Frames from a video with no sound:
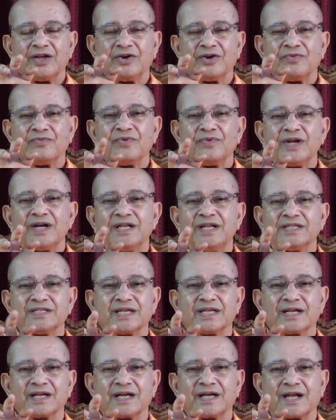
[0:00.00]
Varna
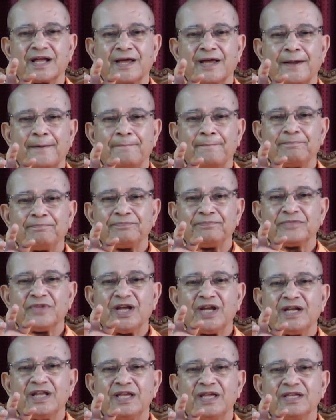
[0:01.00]
Sankara.
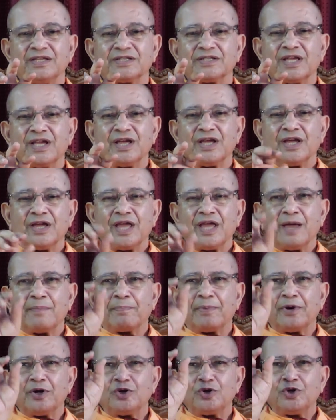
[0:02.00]
That is a
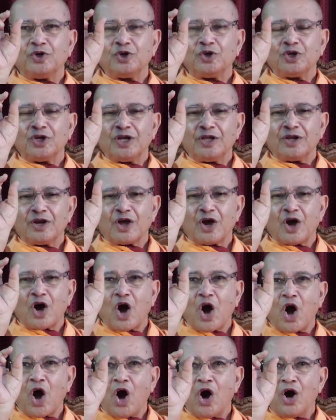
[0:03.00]
particular
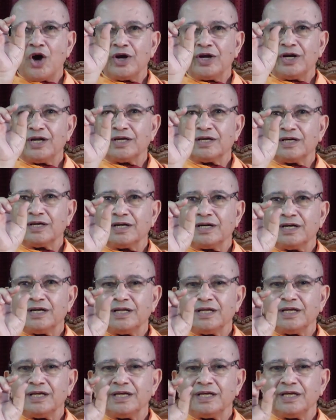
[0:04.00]

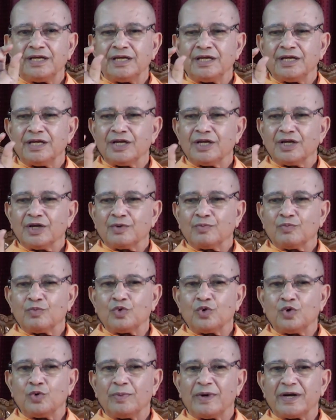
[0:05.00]
orderly
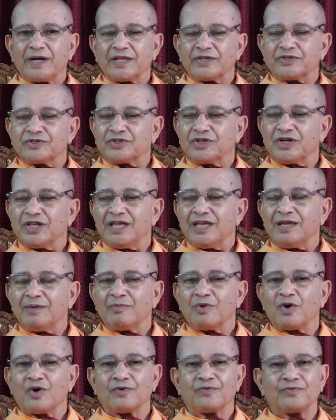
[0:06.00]
movement, a stream
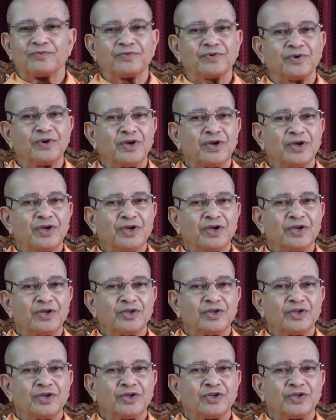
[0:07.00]
of
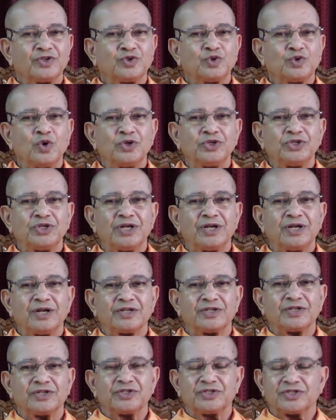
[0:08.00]
social
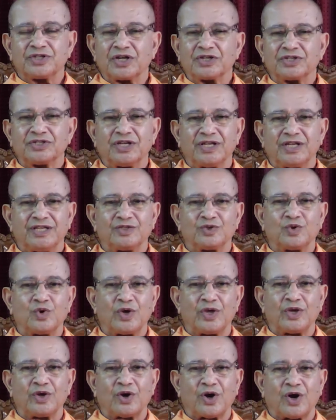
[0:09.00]
structure is
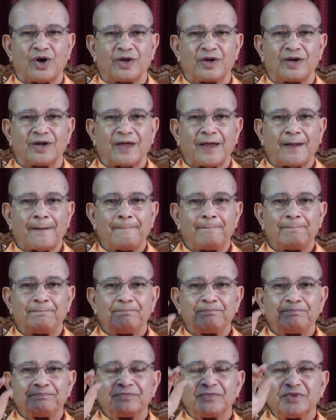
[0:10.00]
going on.
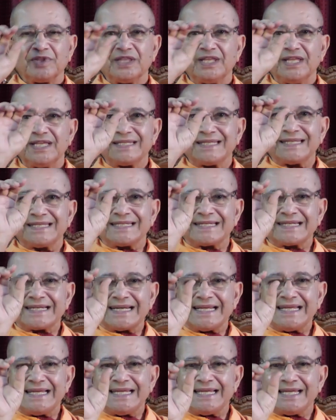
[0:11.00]
This
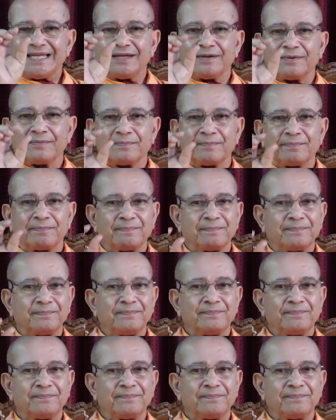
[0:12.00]
stream,